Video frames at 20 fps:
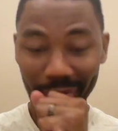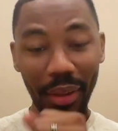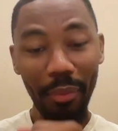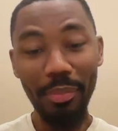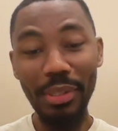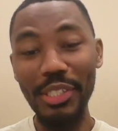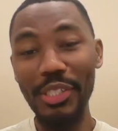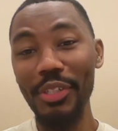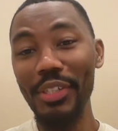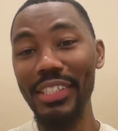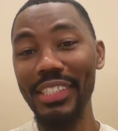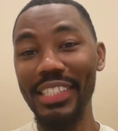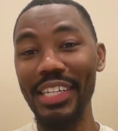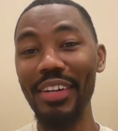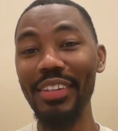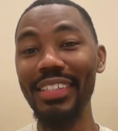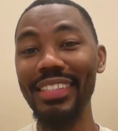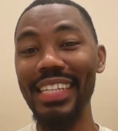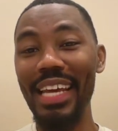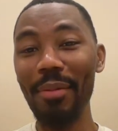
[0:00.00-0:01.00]
share
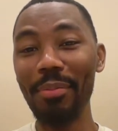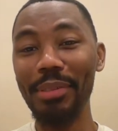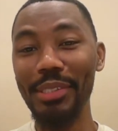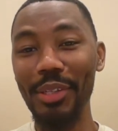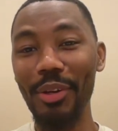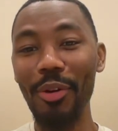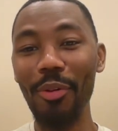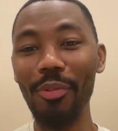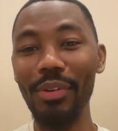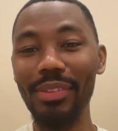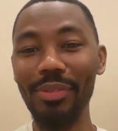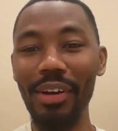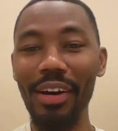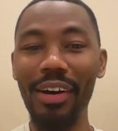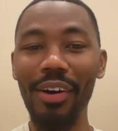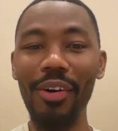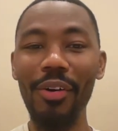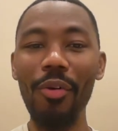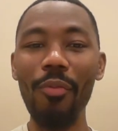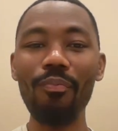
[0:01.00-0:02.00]
this episode with
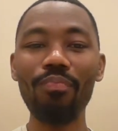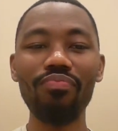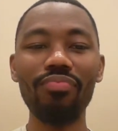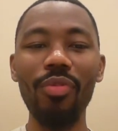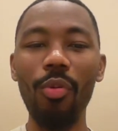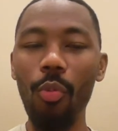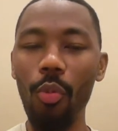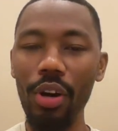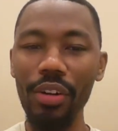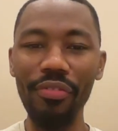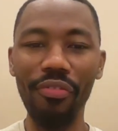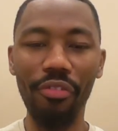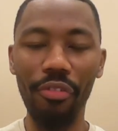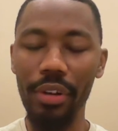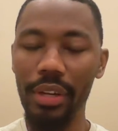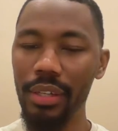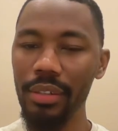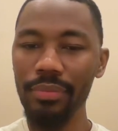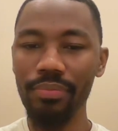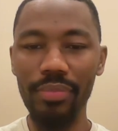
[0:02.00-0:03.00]
one
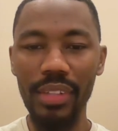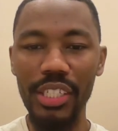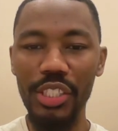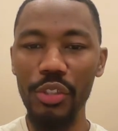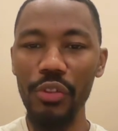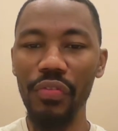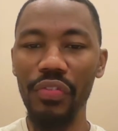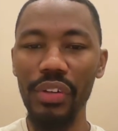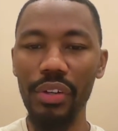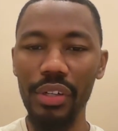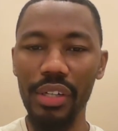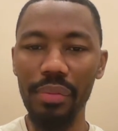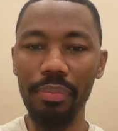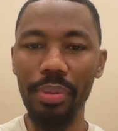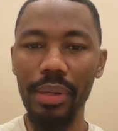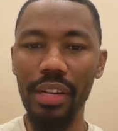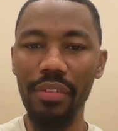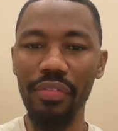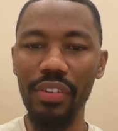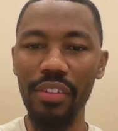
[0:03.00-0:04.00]
friend that you feel could
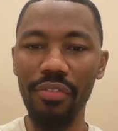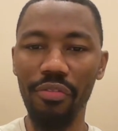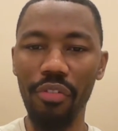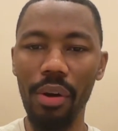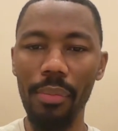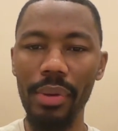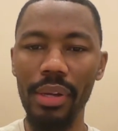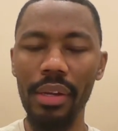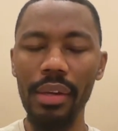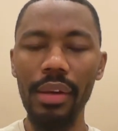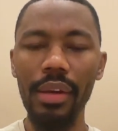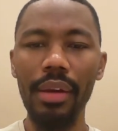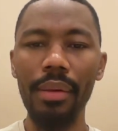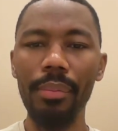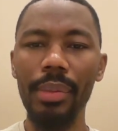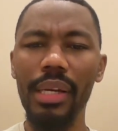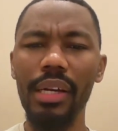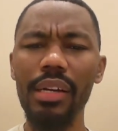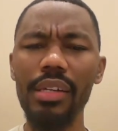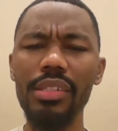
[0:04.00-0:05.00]
benefit from it,
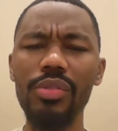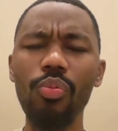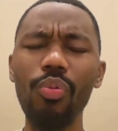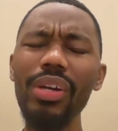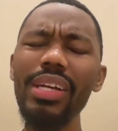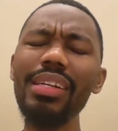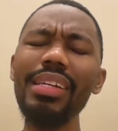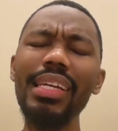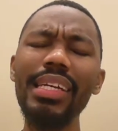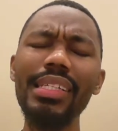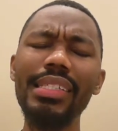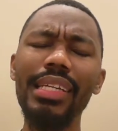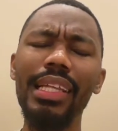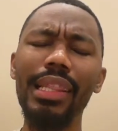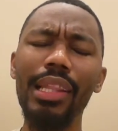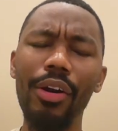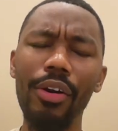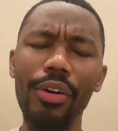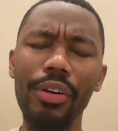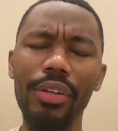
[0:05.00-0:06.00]
because we need to
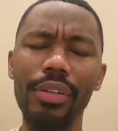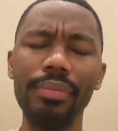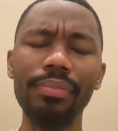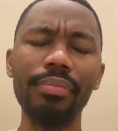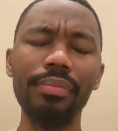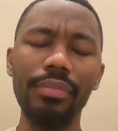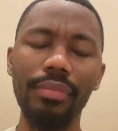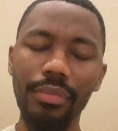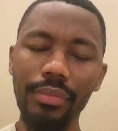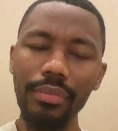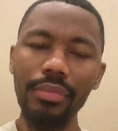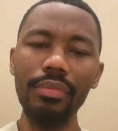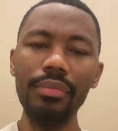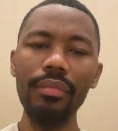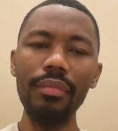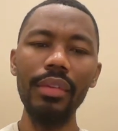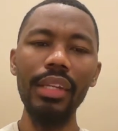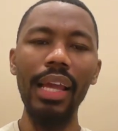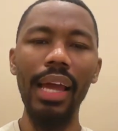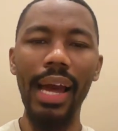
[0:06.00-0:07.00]
learn
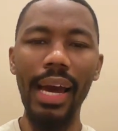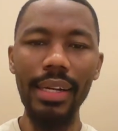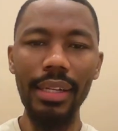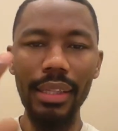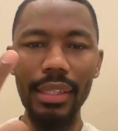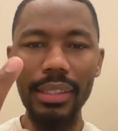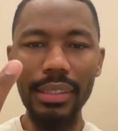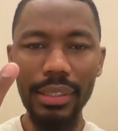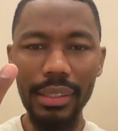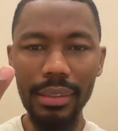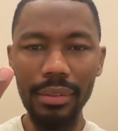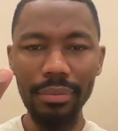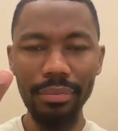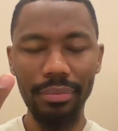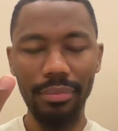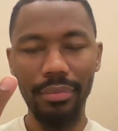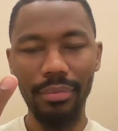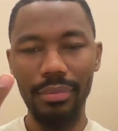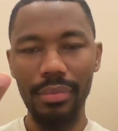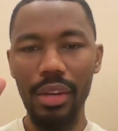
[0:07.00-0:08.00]
how to listen.
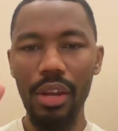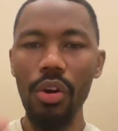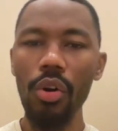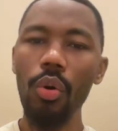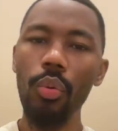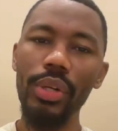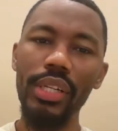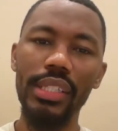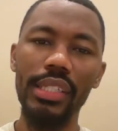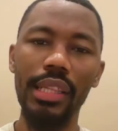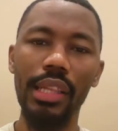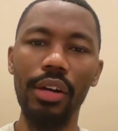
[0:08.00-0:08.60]
We need to